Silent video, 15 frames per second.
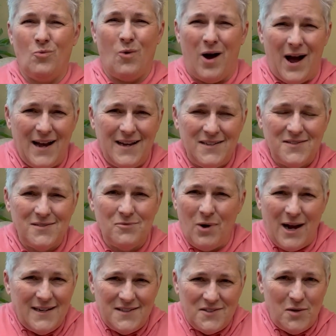
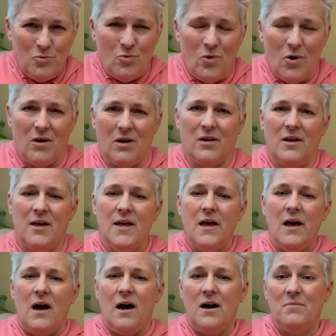Why does it work?
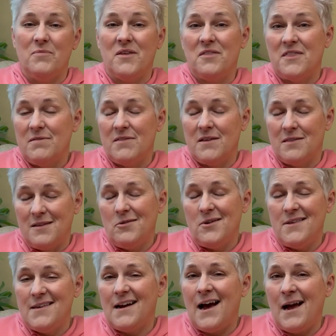The
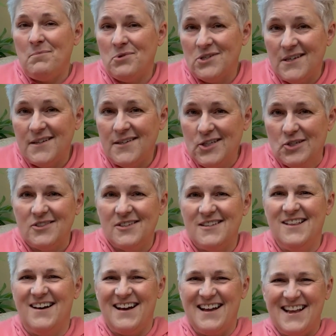theory that I particularly
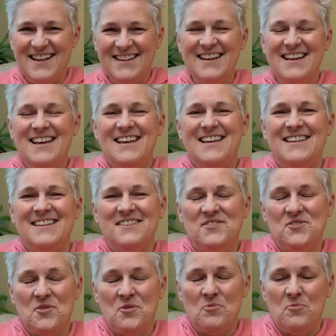like
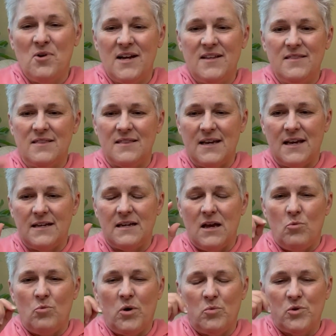is the one that
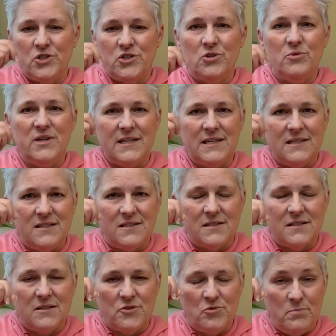what we're doing
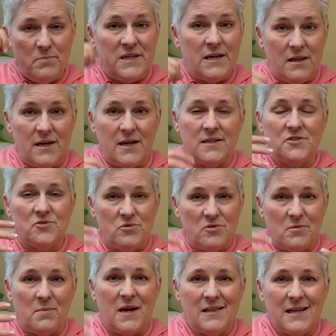is through BLS, through
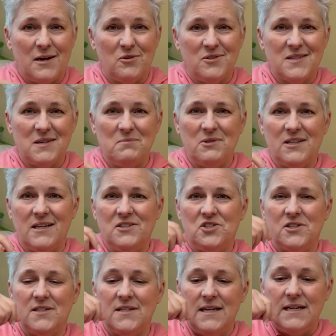the bilateral
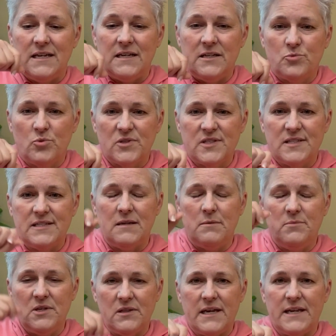stimulation, is we're
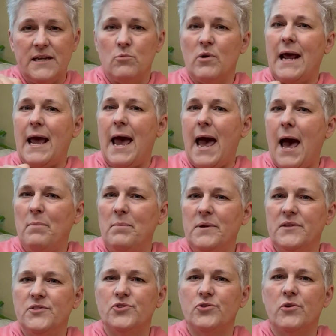stimulating what
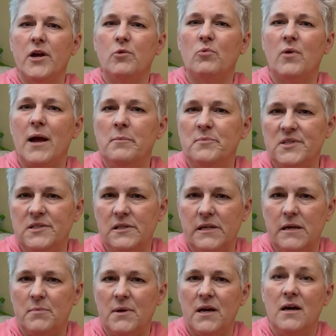happens during REM
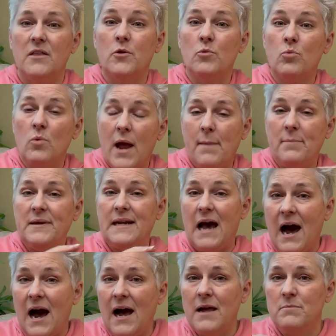sleep, the rapid
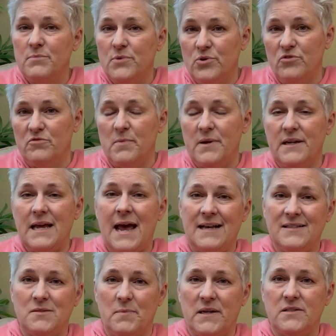eye movement
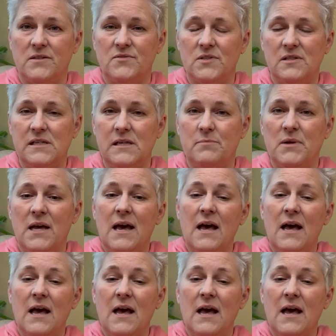aspect of sleep.